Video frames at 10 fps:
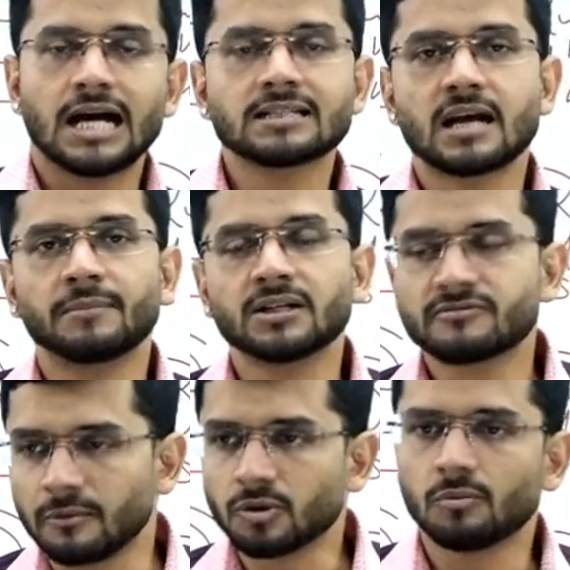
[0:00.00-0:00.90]
class
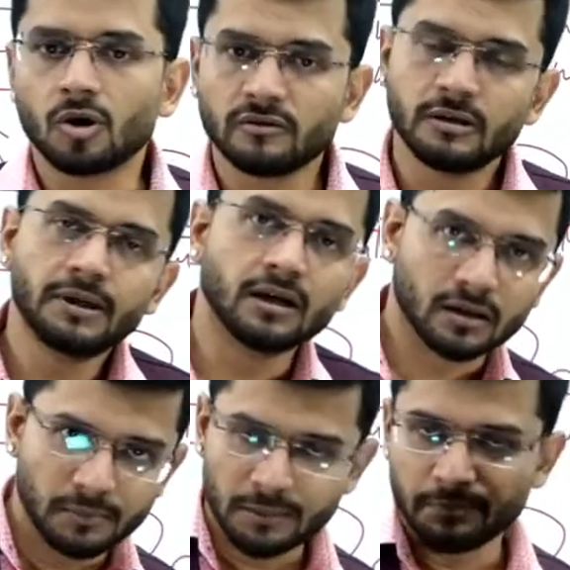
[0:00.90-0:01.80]
timings from tomorrow will be
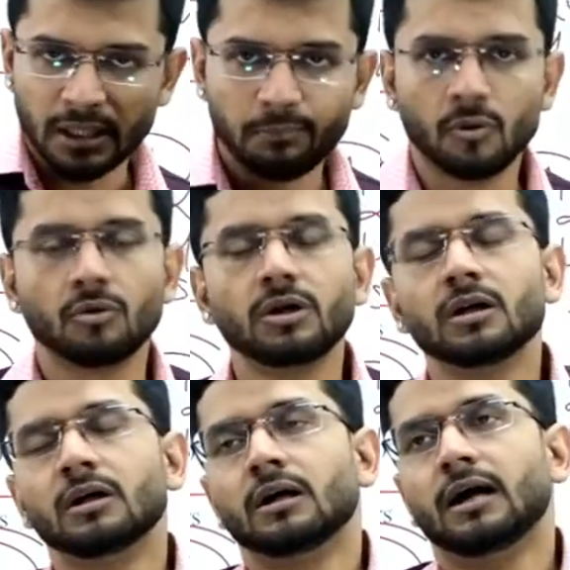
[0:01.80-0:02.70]
a little bit
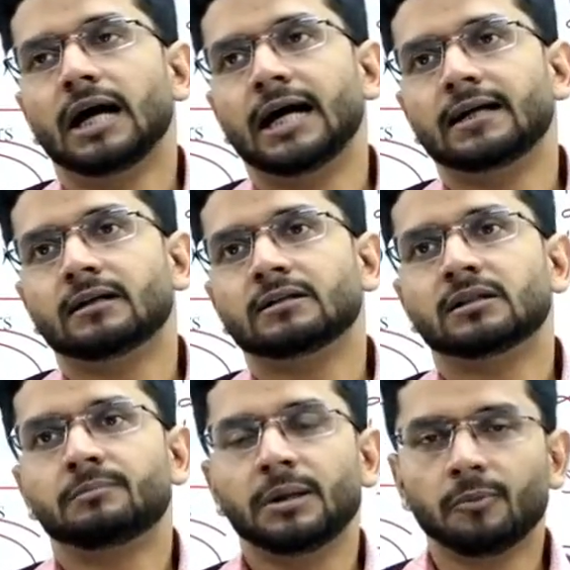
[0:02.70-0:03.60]
preponed, and
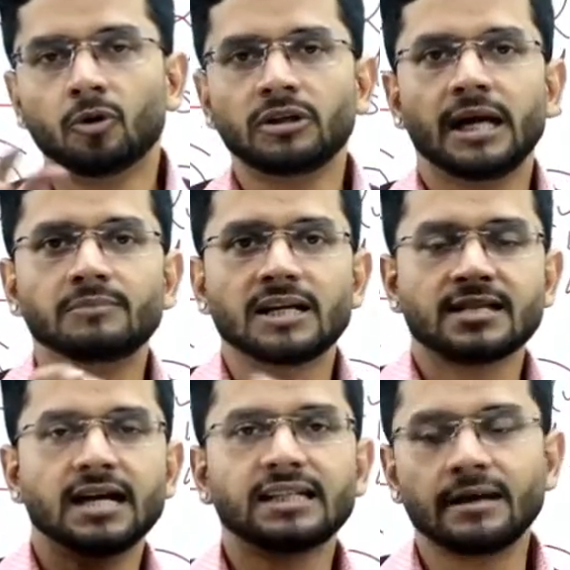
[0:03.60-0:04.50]
the preponed time,
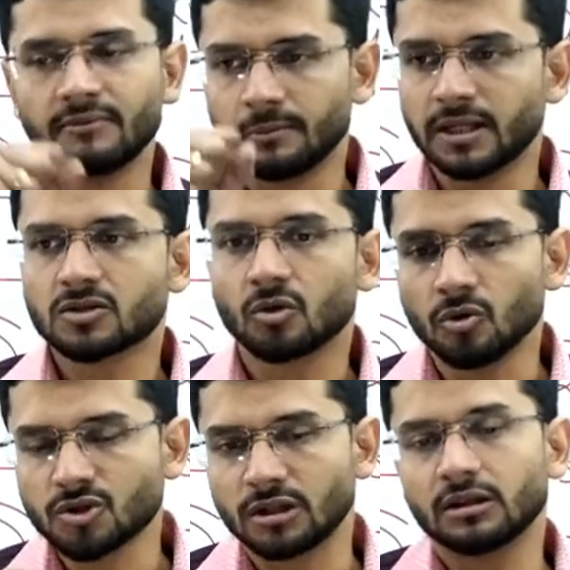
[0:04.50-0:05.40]
the exact time will be
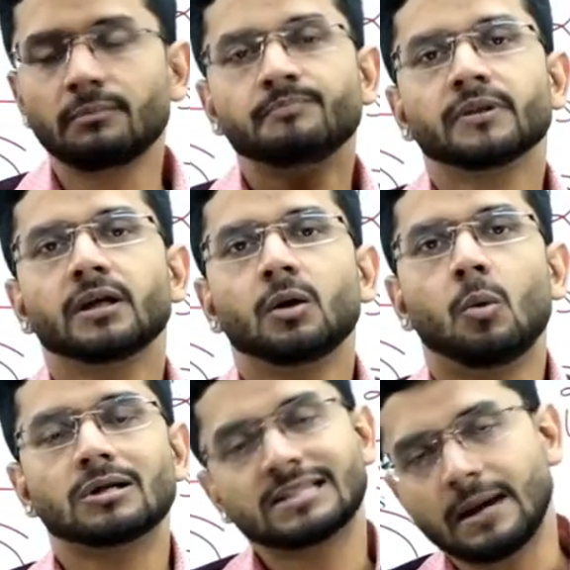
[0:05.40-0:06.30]
disclosed in the
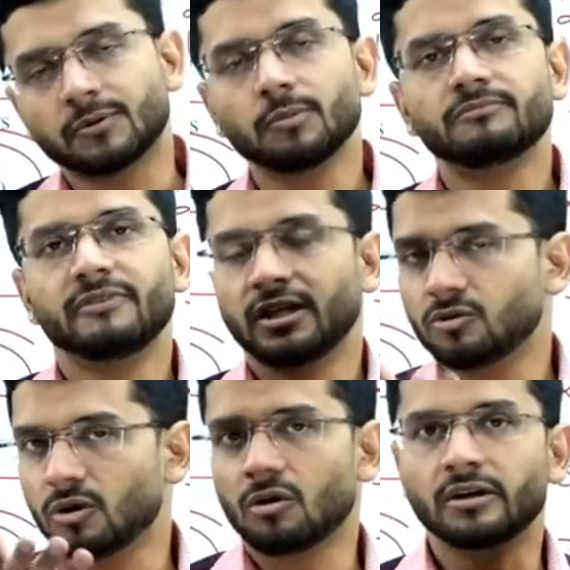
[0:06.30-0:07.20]
WhatsApp group
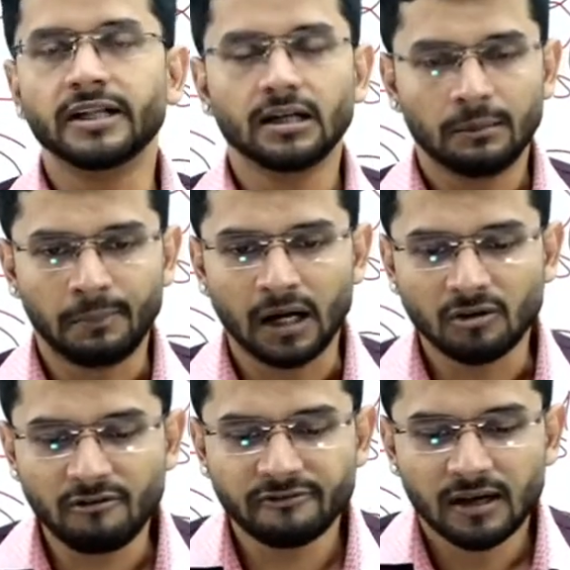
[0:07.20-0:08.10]
where you are already a
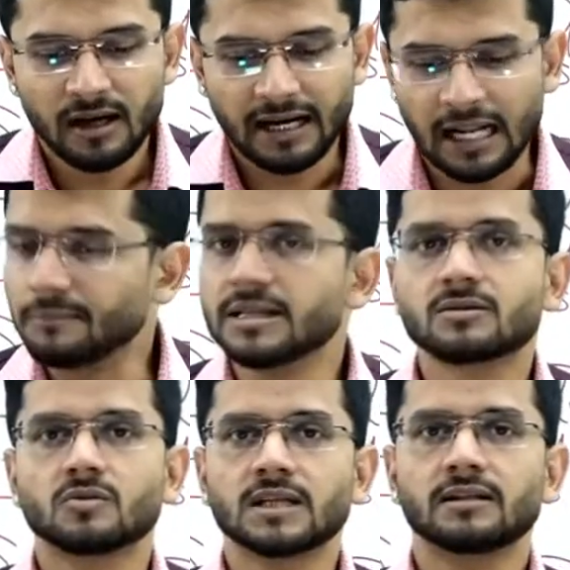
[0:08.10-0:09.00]
part of, and I'll
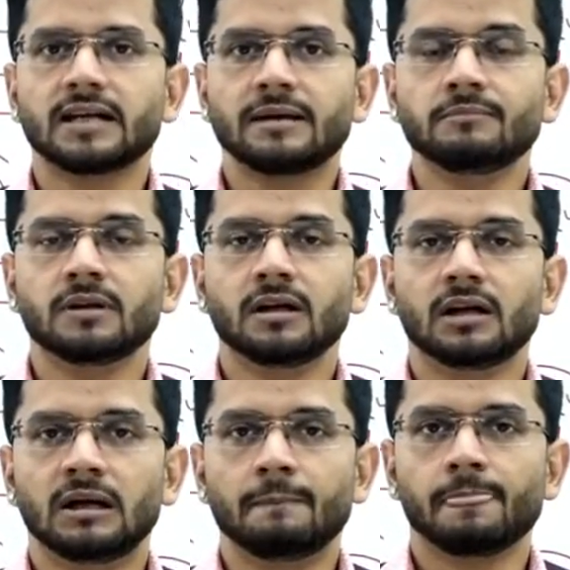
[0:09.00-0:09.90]
be disclosing the time
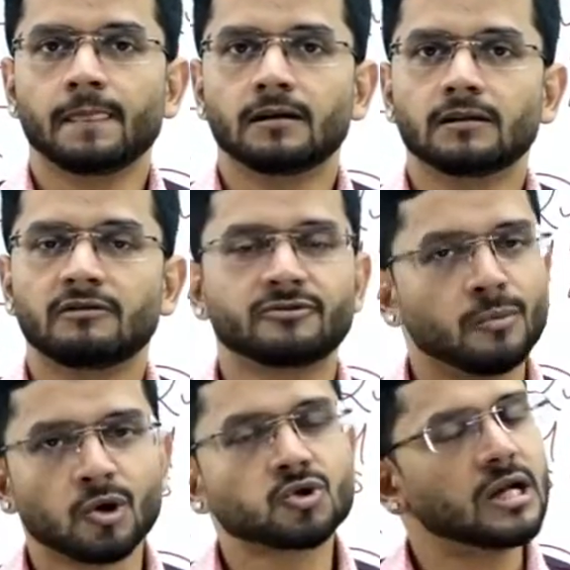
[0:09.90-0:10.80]

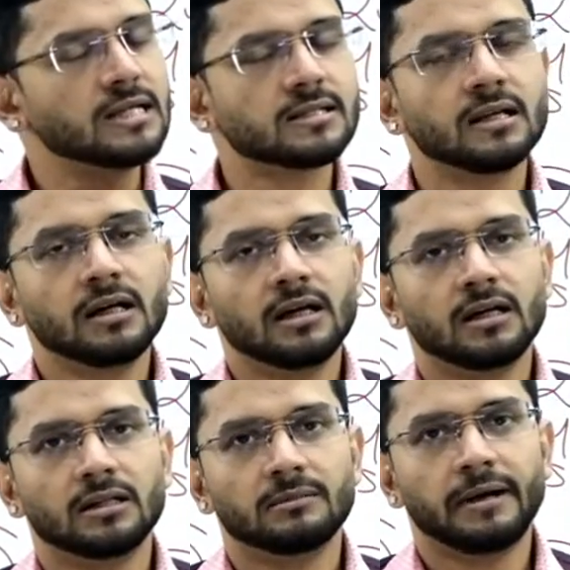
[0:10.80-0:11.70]
of tomorrow's class
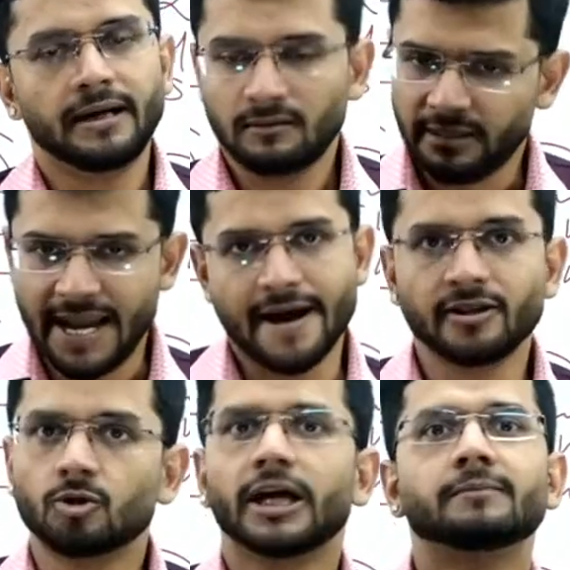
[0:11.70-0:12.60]
by
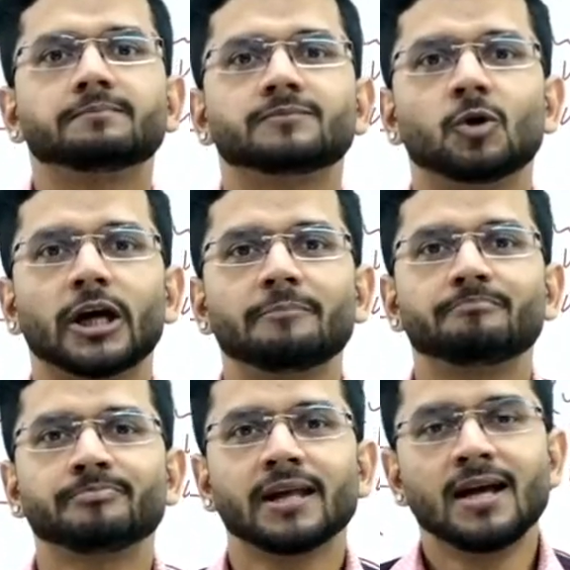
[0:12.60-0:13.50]
day end today. Okay.